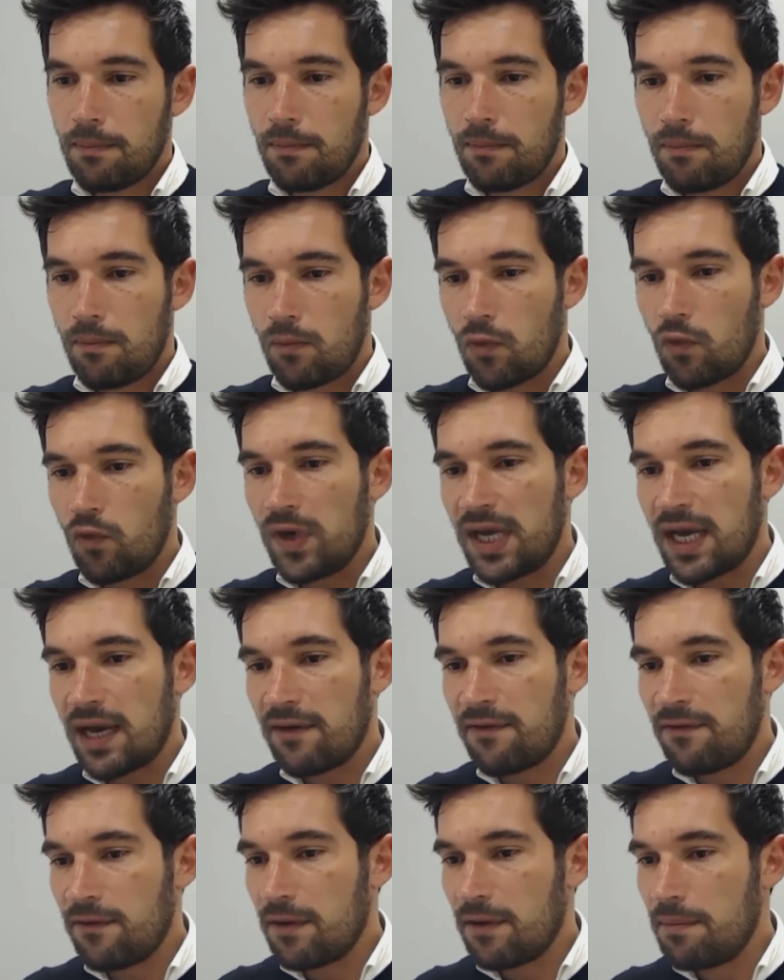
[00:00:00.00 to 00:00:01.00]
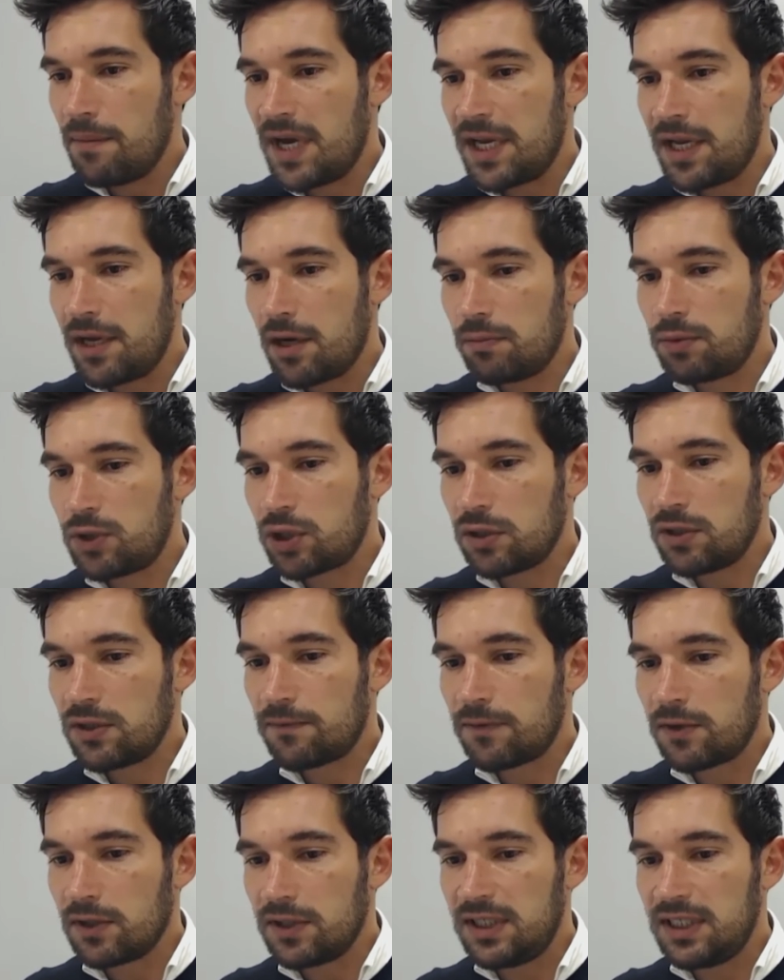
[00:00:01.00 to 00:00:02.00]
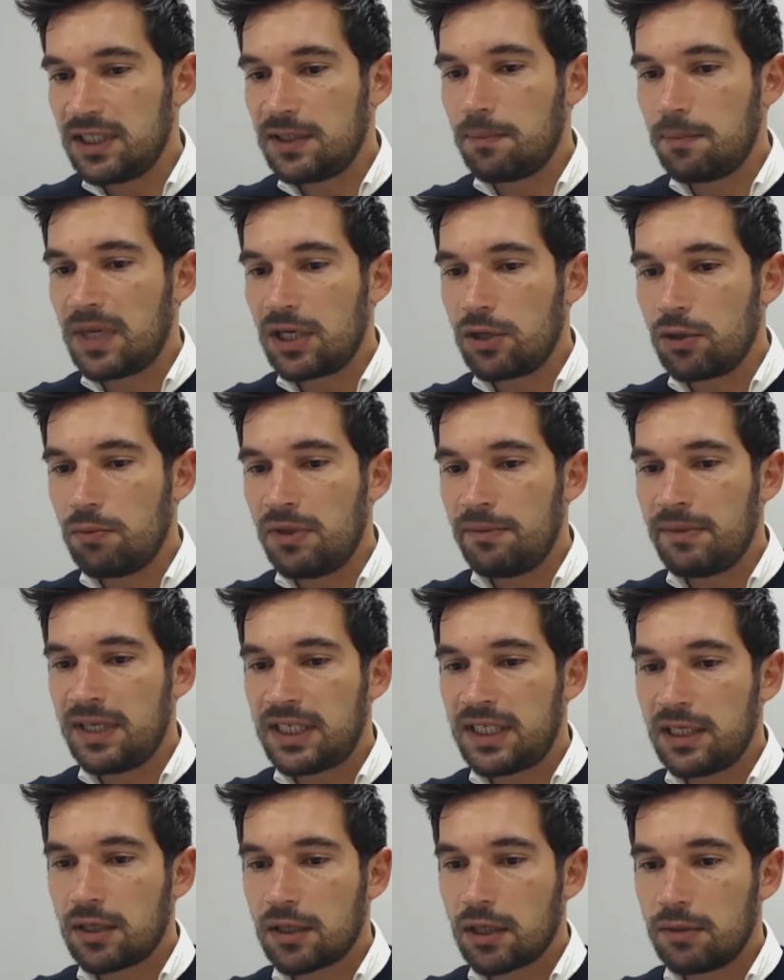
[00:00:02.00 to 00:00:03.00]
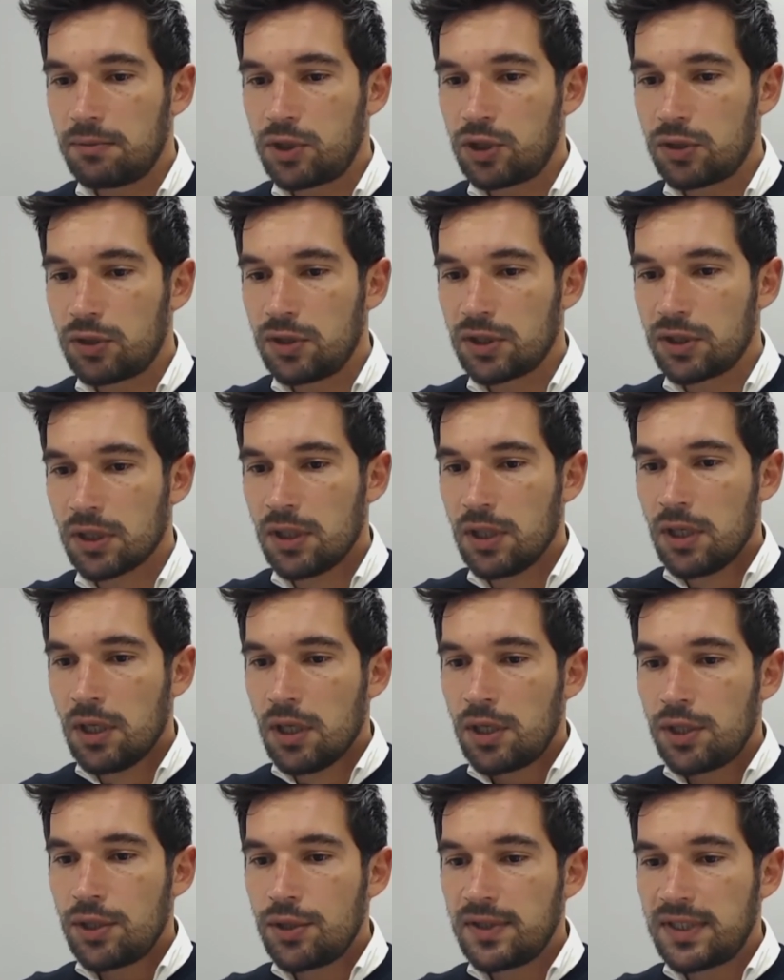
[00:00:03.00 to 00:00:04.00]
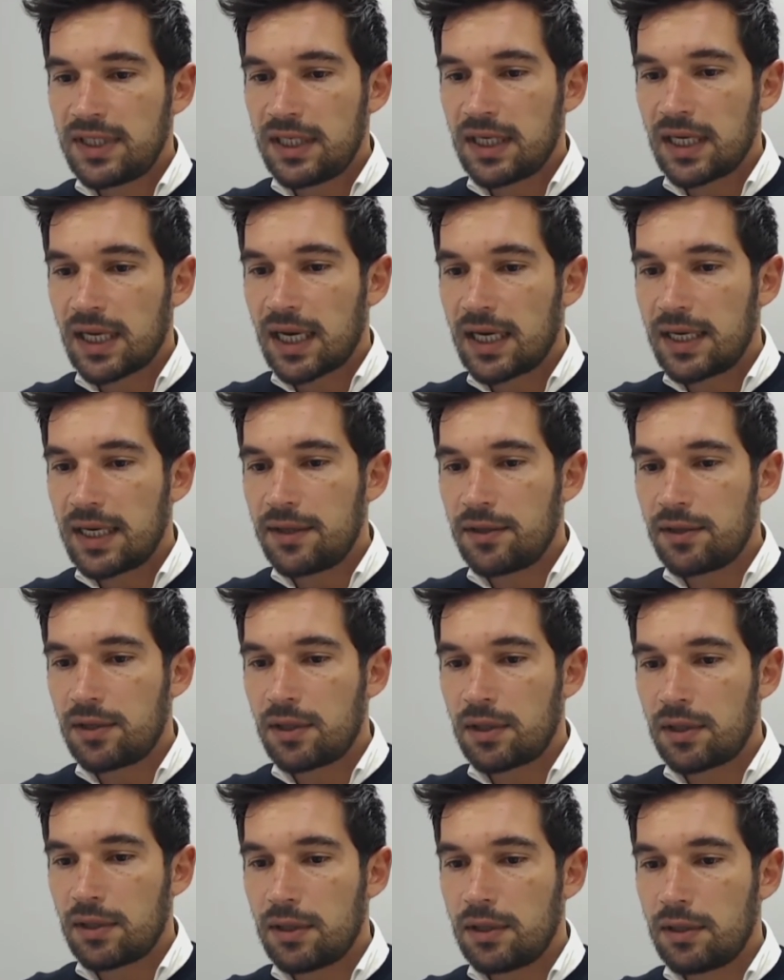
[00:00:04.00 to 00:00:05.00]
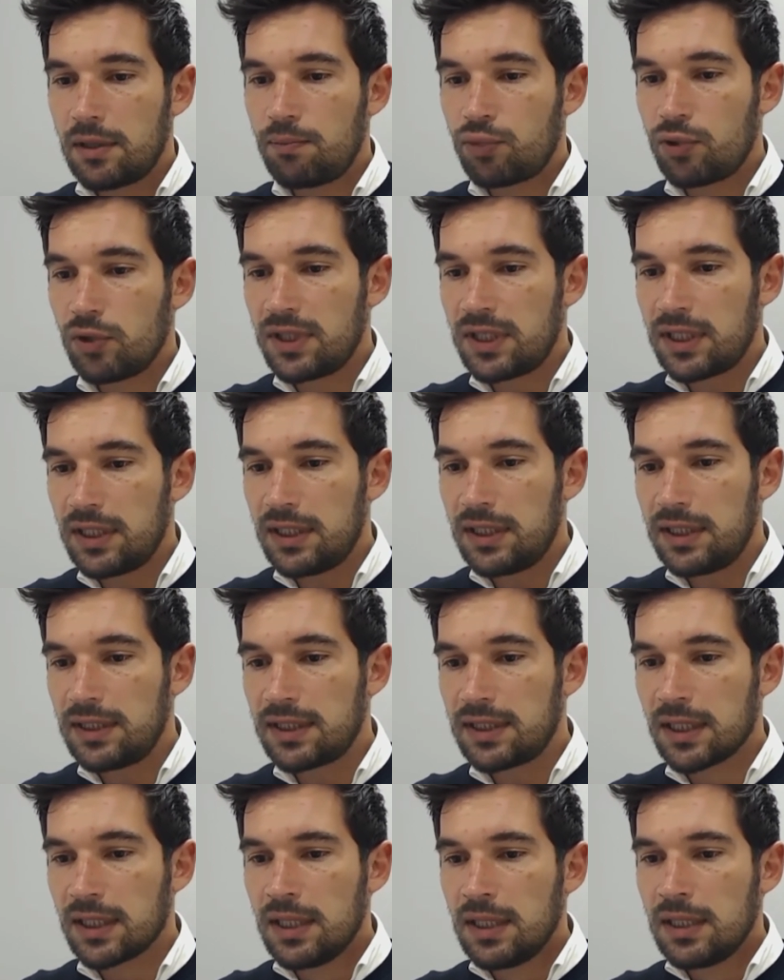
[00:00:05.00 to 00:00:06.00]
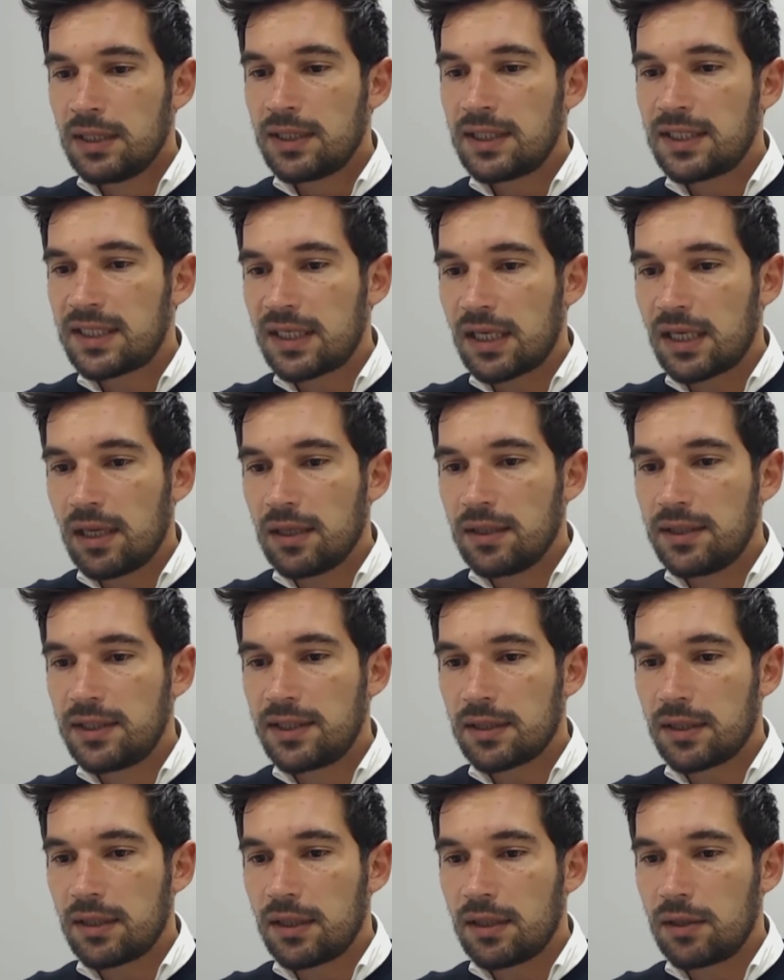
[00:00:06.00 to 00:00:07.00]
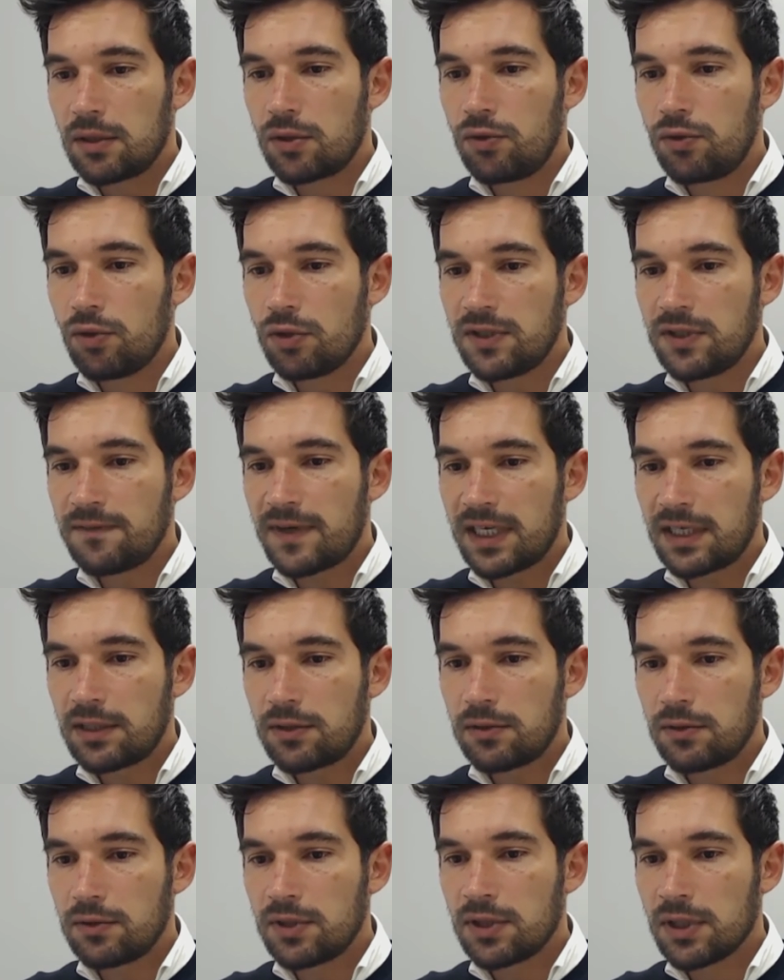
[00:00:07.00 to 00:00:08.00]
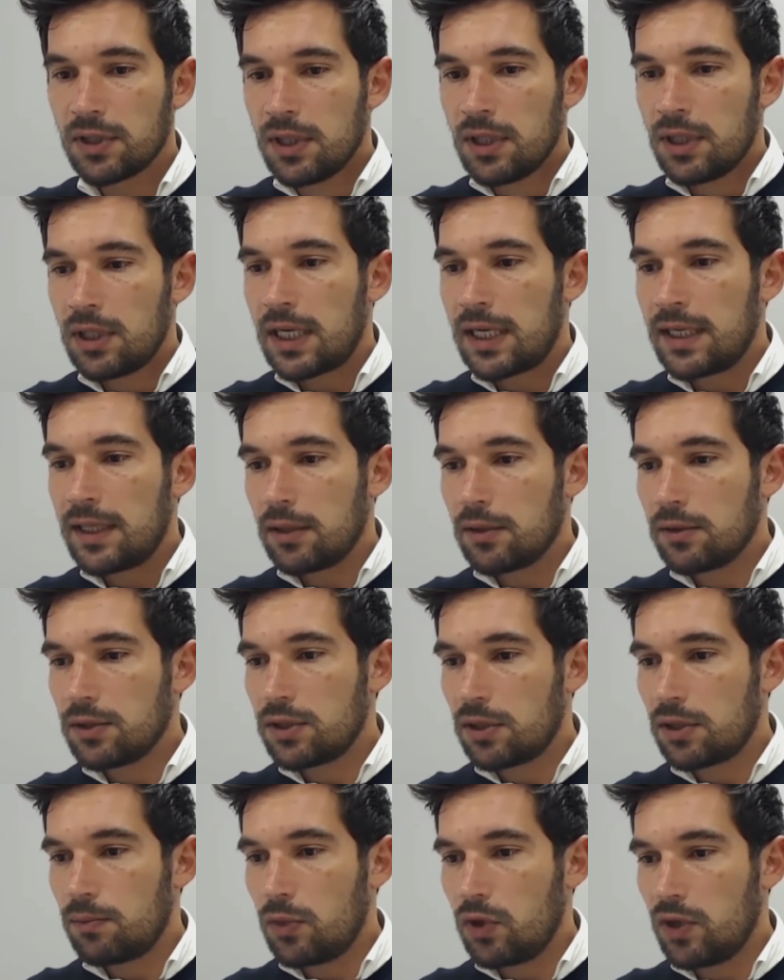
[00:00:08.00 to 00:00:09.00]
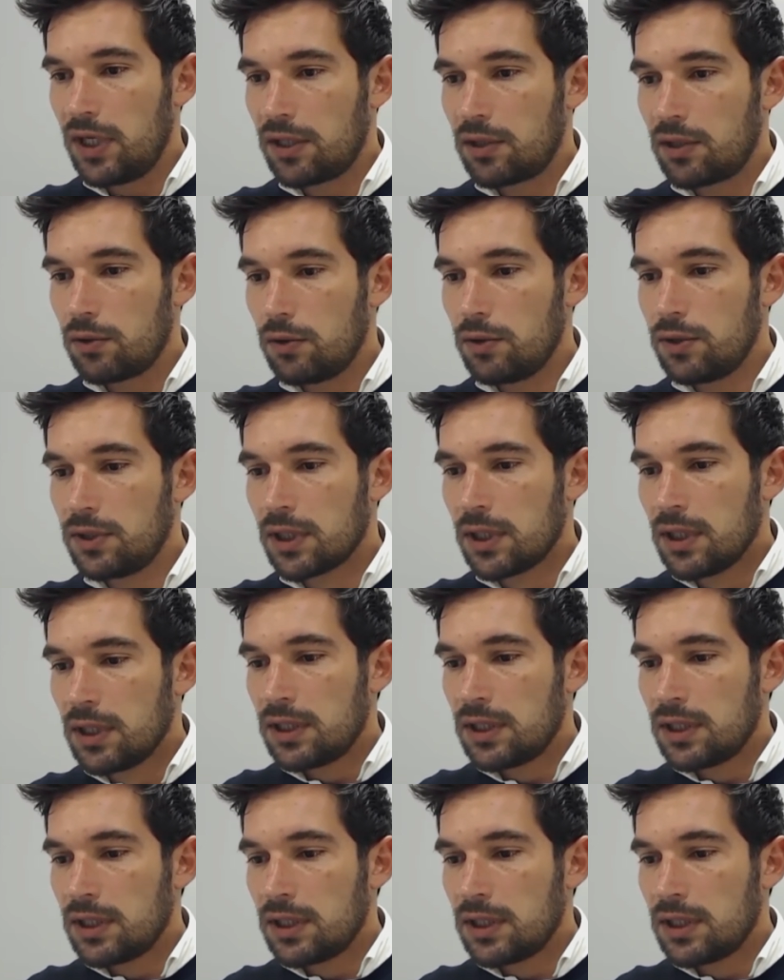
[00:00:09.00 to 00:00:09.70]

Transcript: We have many options for these biomimetic options, using either proteins, cells, growth factors, and other molecules.